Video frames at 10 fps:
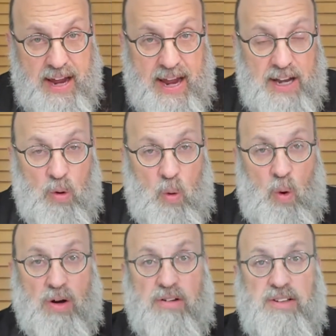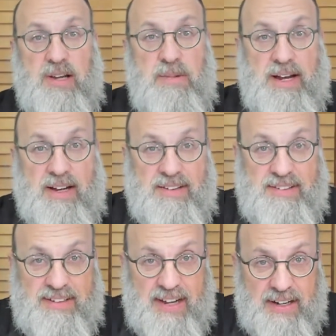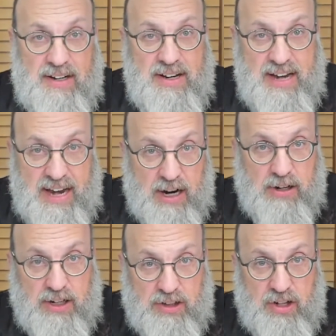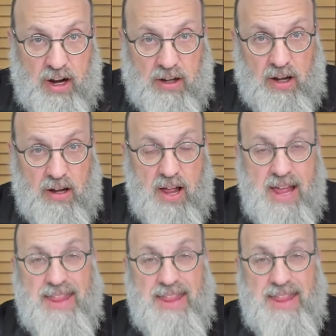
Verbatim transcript: in order to be considered an Ir Gedola